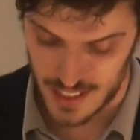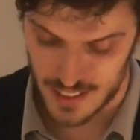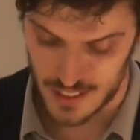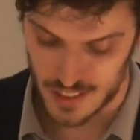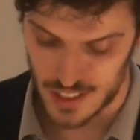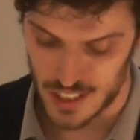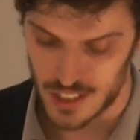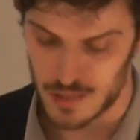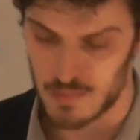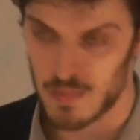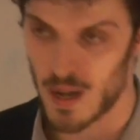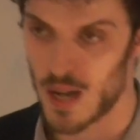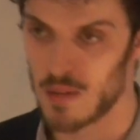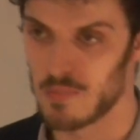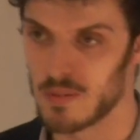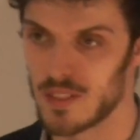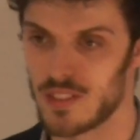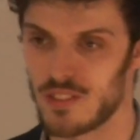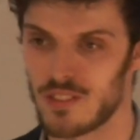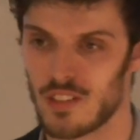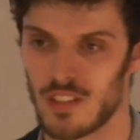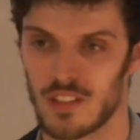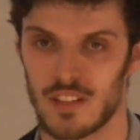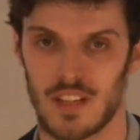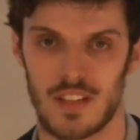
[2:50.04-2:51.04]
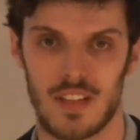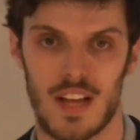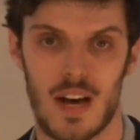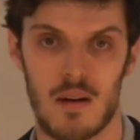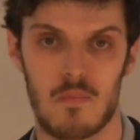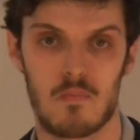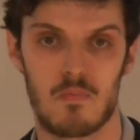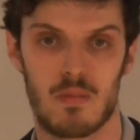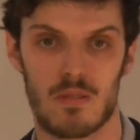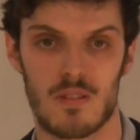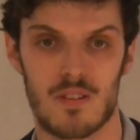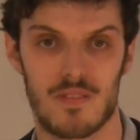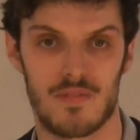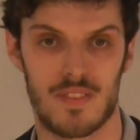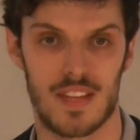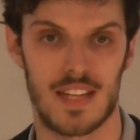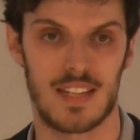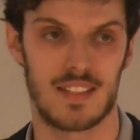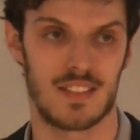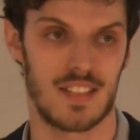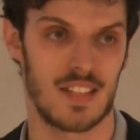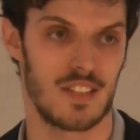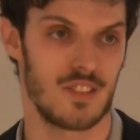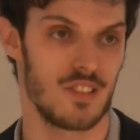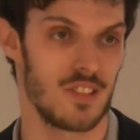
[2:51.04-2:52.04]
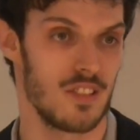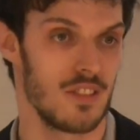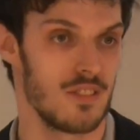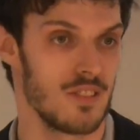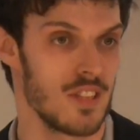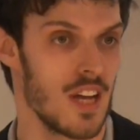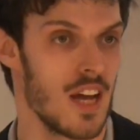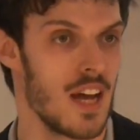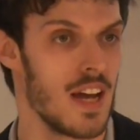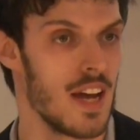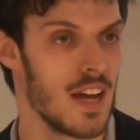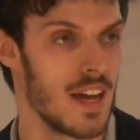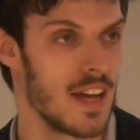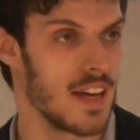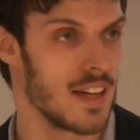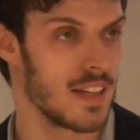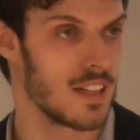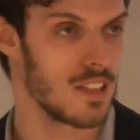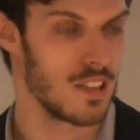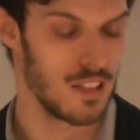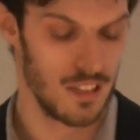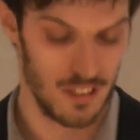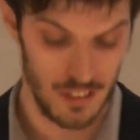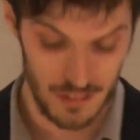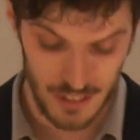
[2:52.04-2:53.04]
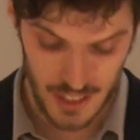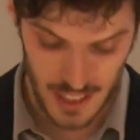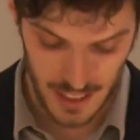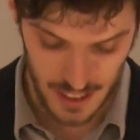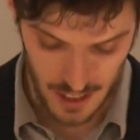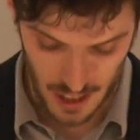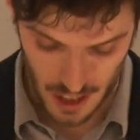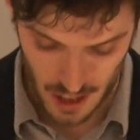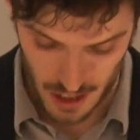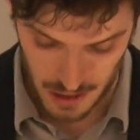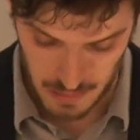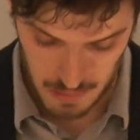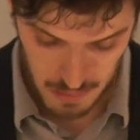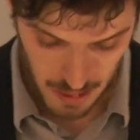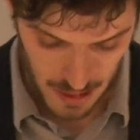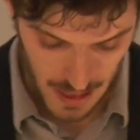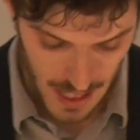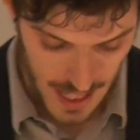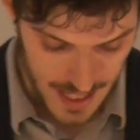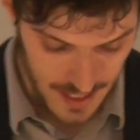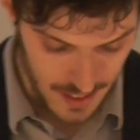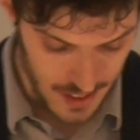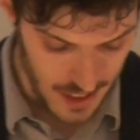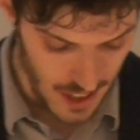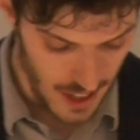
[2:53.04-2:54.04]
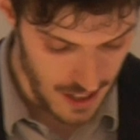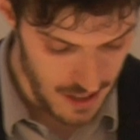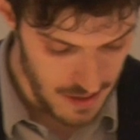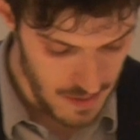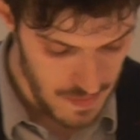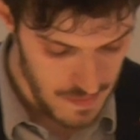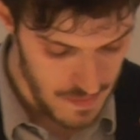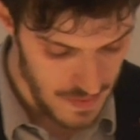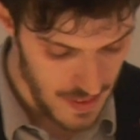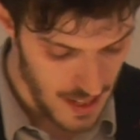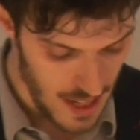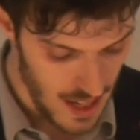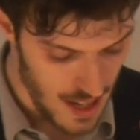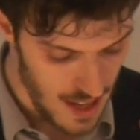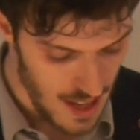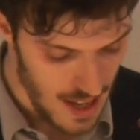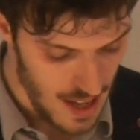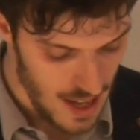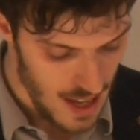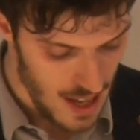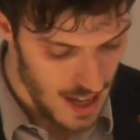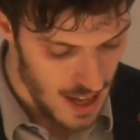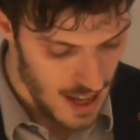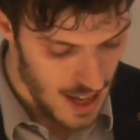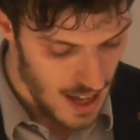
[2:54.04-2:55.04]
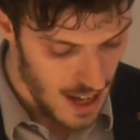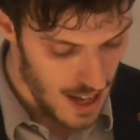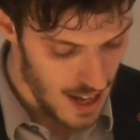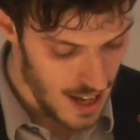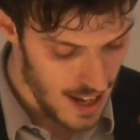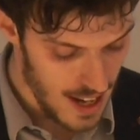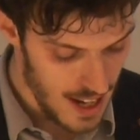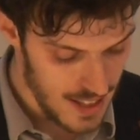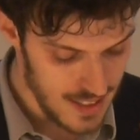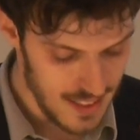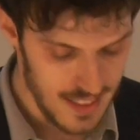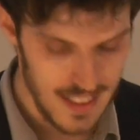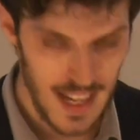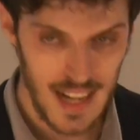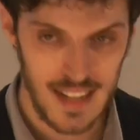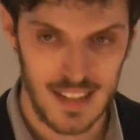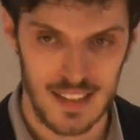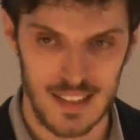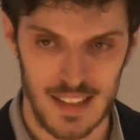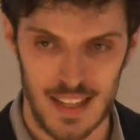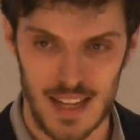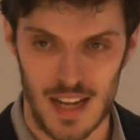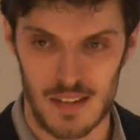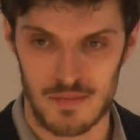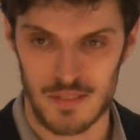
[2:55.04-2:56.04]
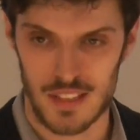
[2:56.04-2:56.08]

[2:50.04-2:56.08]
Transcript: and she's published on a number of these issues, including on Plato. And secondly, I'm